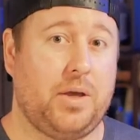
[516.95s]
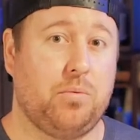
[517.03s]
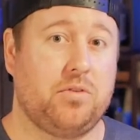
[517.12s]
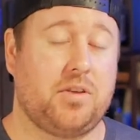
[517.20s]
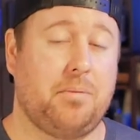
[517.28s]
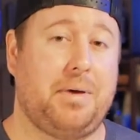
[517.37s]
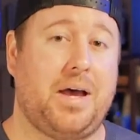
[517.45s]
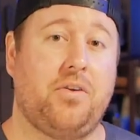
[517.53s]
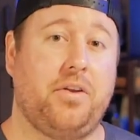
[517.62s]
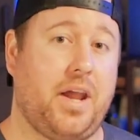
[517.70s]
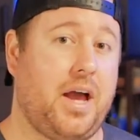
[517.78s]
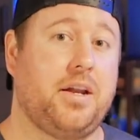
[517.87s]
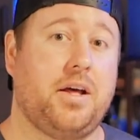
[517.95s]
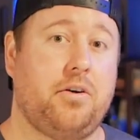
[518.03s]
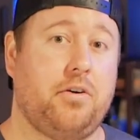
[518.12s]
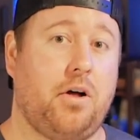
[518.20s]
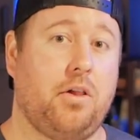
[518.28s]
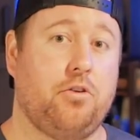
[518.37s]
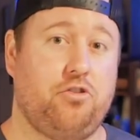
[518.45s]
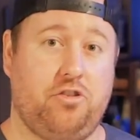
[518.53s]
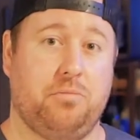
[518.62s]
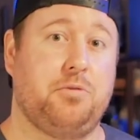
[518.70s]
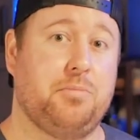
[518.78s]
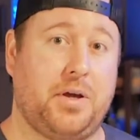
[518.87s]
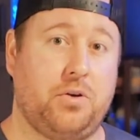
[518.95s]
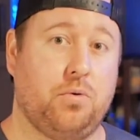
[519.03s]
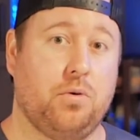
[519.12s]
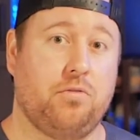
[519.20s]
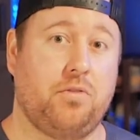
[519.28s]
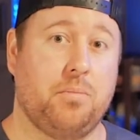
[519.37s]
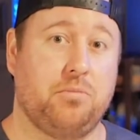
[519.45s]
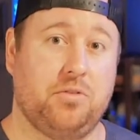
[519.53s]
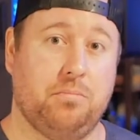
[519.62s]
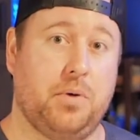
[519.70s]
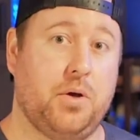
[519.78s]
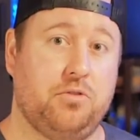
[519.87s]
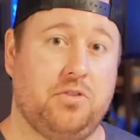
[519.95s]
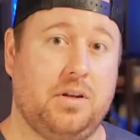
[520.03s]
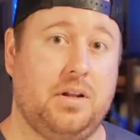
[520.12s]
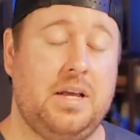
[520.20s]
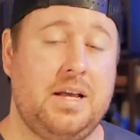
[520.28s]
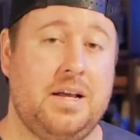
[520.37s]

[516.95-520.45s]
it was about $900 shipped to my door from Sinbosen.